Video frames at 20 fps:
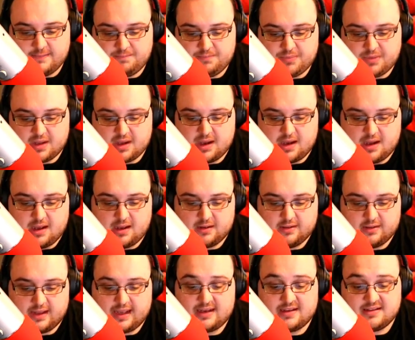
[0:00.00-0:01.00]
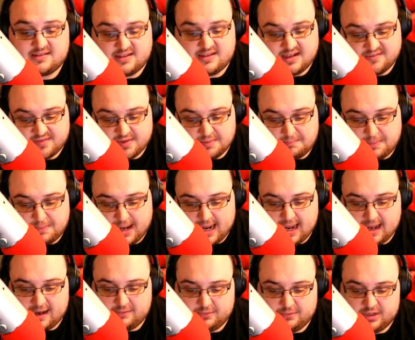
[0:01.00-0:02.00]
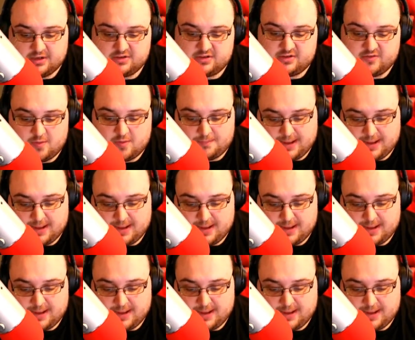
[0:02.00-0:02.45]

Legacy of the Bat. We also have a